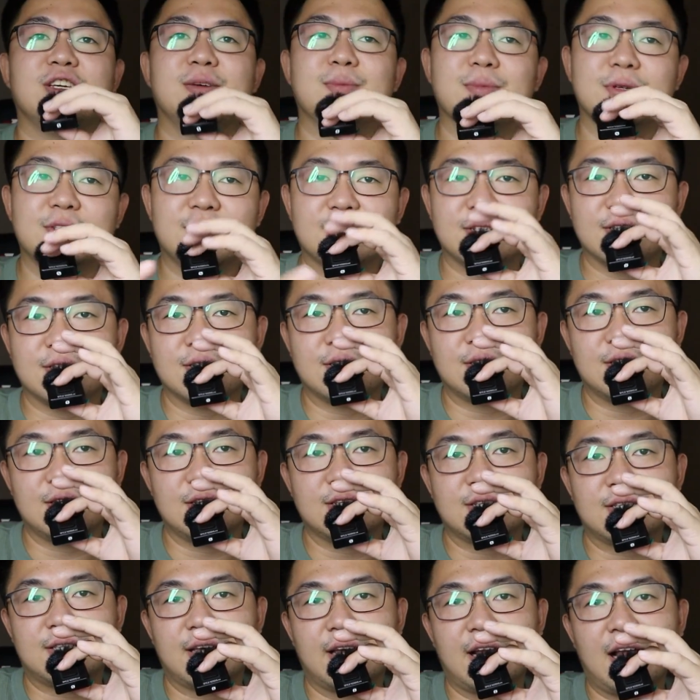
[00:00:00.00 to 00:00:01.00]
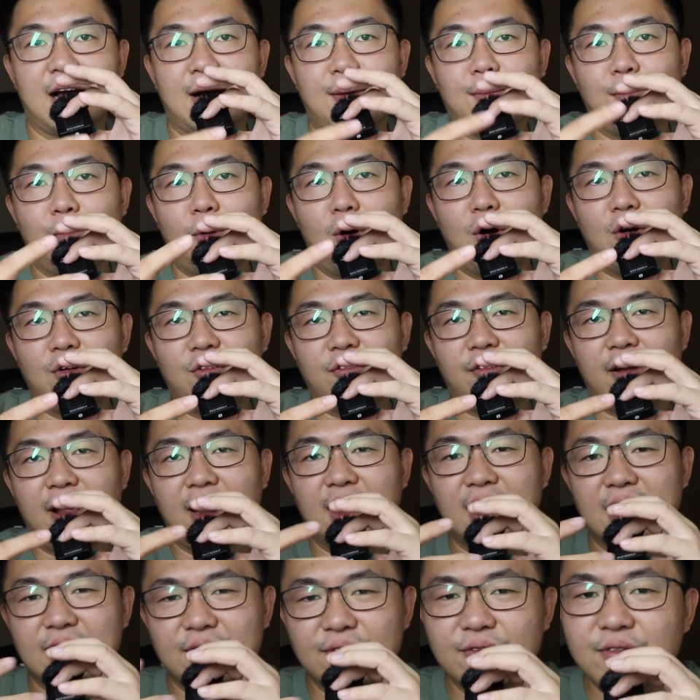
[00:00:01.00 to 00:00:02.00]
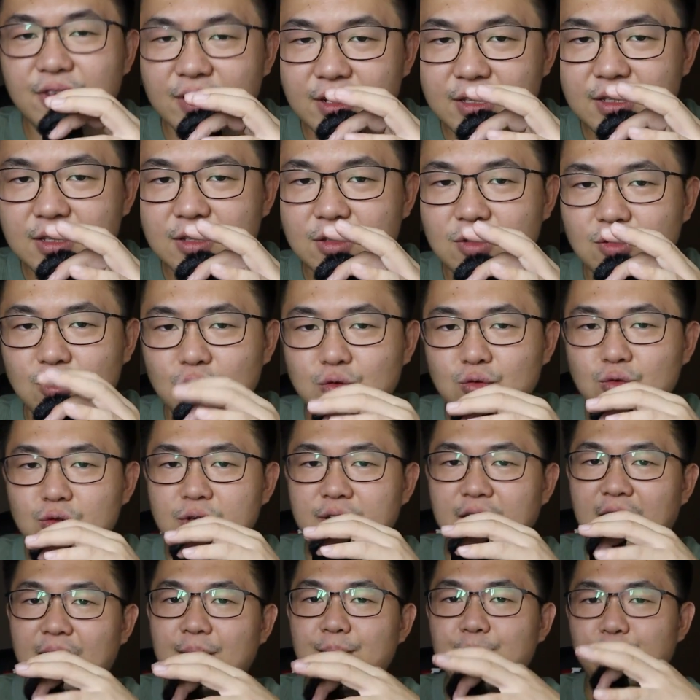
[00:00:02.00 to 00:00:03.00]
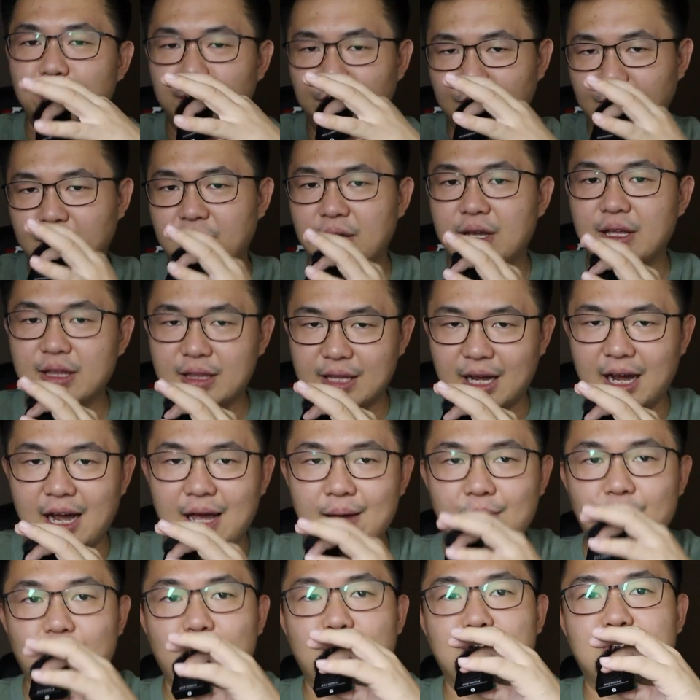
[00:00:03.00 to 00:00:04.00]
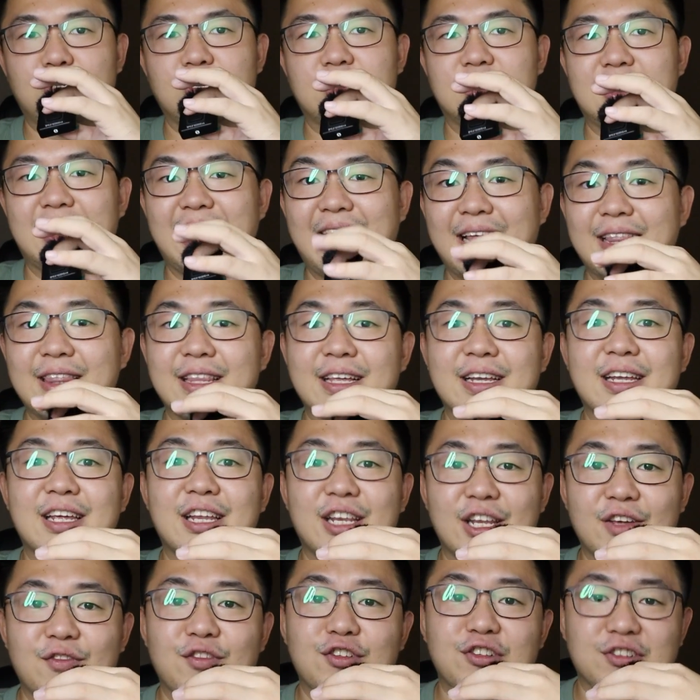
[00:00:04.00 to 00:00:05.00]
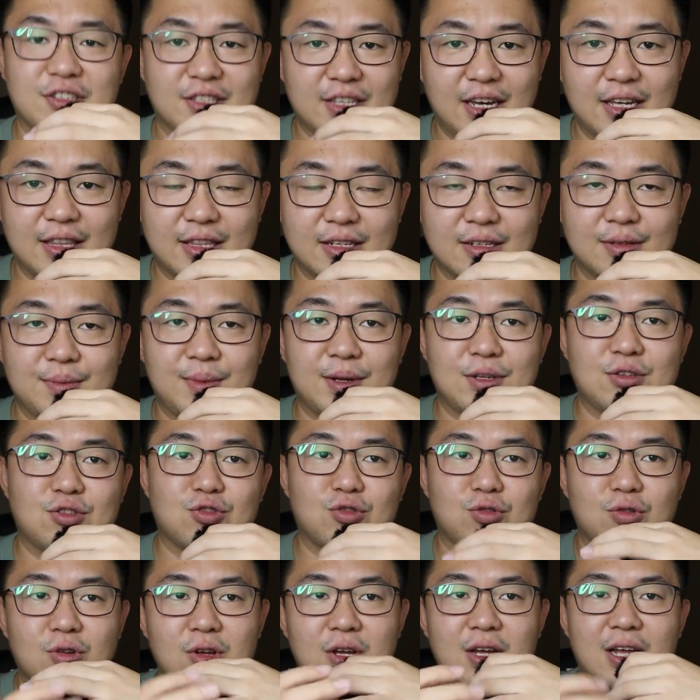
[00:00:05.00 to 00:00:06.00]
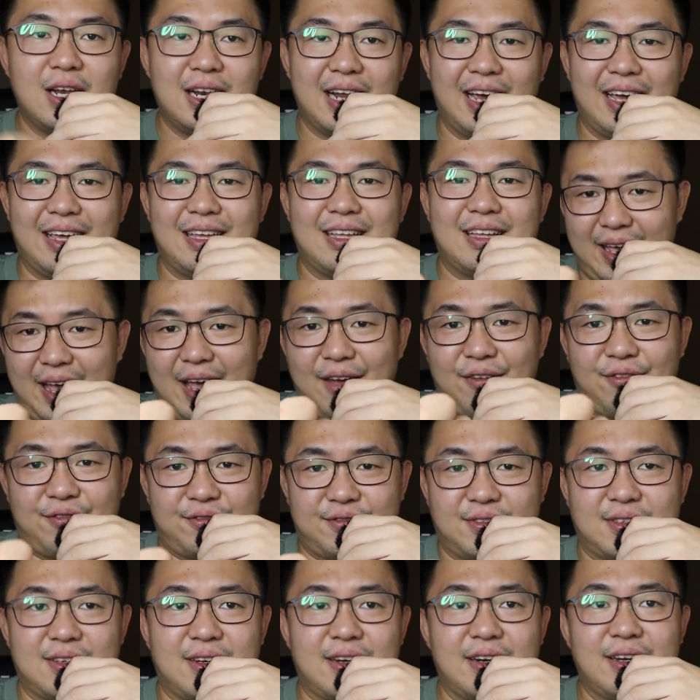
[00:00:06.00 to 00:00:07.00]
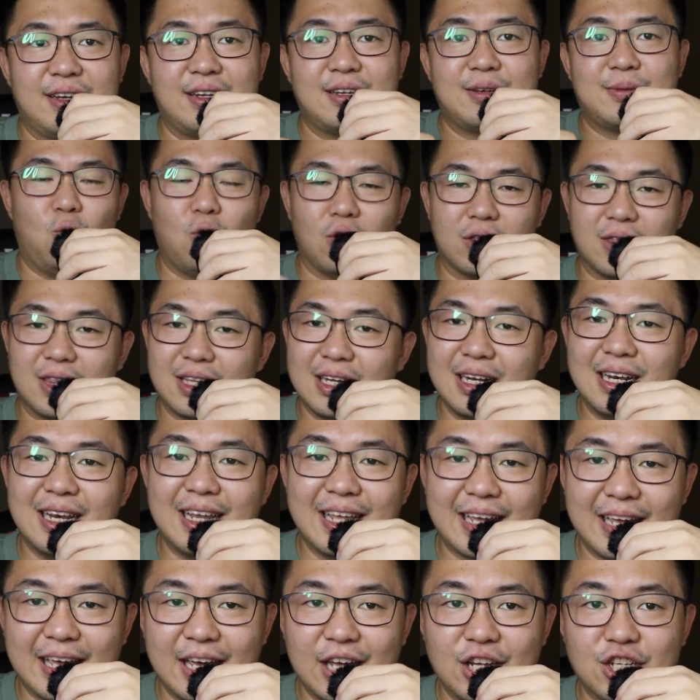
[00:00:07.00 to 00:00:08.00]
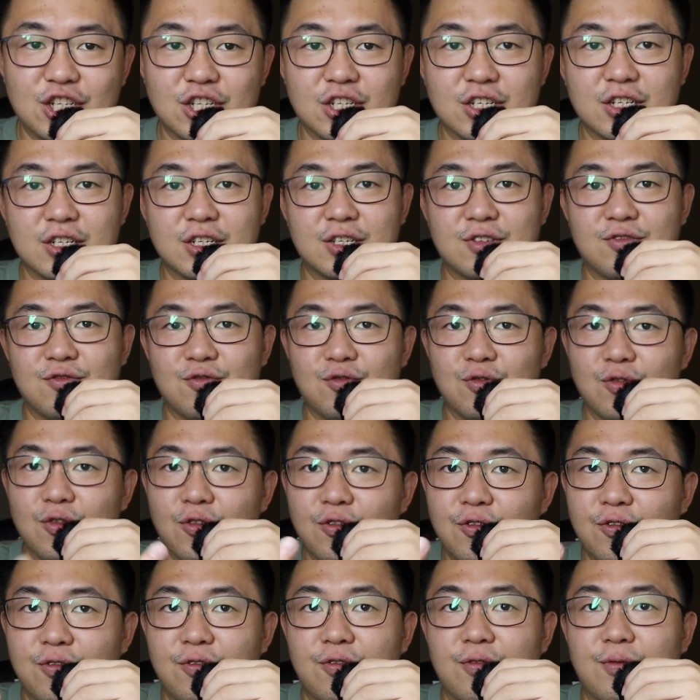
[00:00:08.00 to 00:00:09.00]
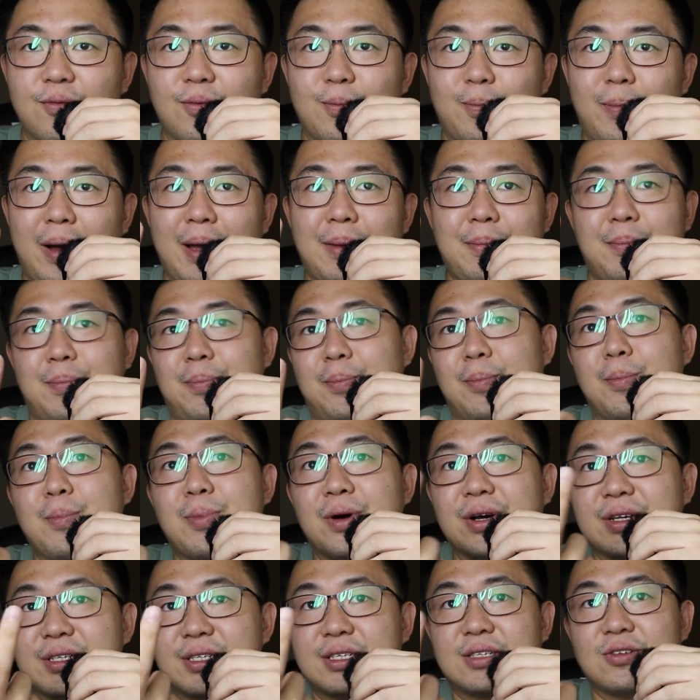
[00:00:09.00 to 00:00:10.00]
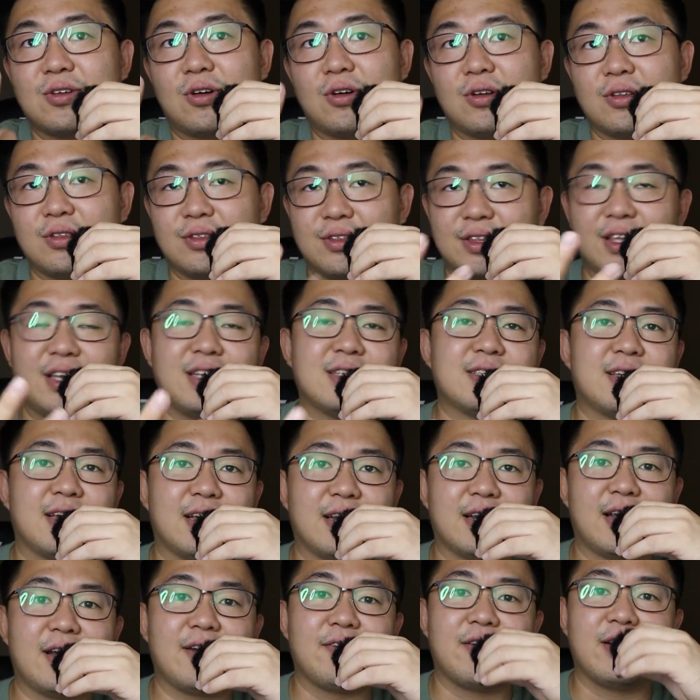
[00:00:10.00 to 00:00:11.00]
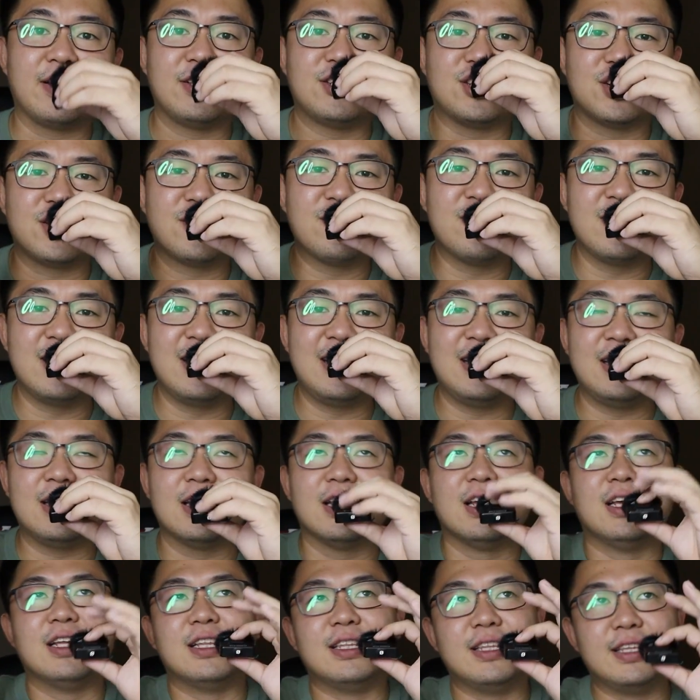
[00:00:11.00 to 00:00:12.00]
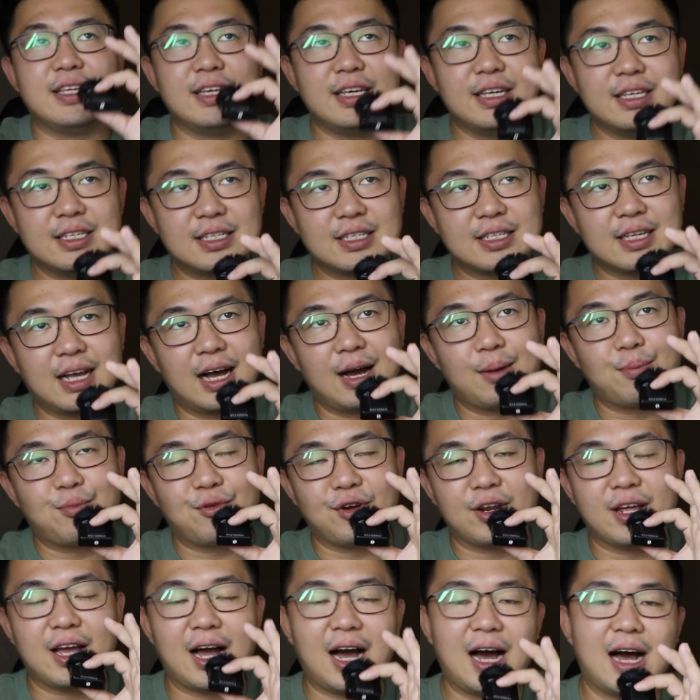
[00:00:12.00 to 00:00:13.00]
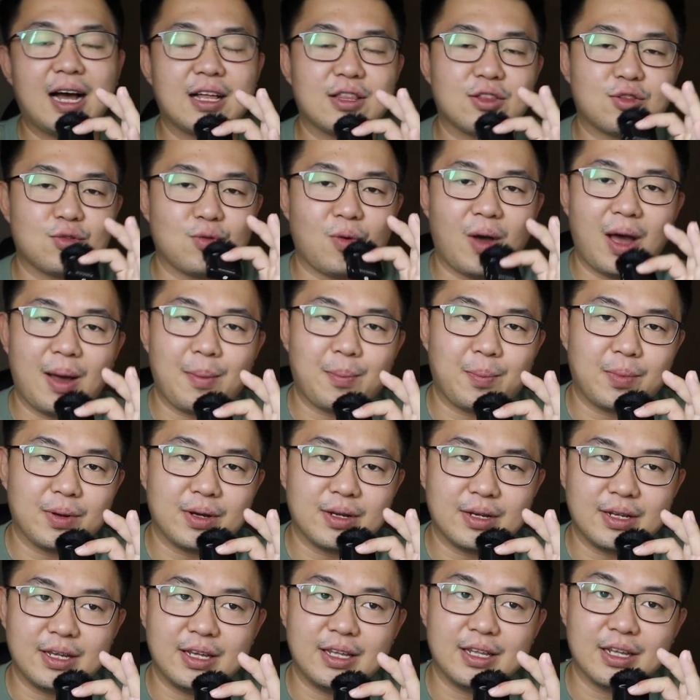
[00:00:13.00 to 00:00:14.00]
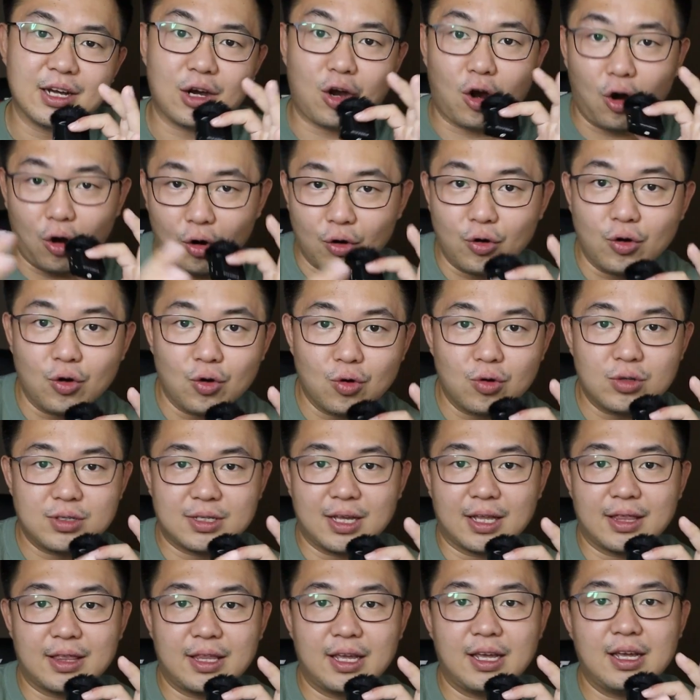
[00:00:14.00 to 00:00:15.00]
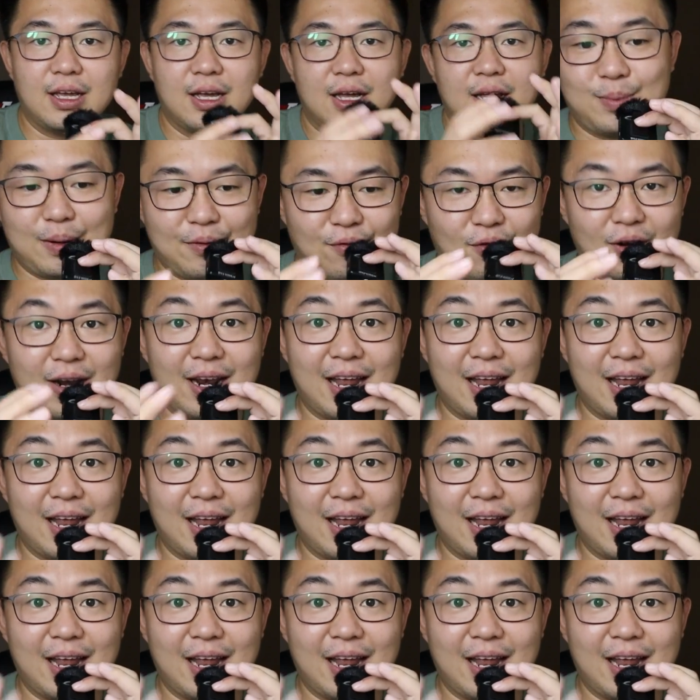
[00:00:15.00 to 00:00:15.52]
emergencies that are more relevant to that building type, which is landed individual title. So like thefts, right, water leakages, roof pipe bursts on things like that, right? Generally, these are pretty hard to happen in a condo setting, but for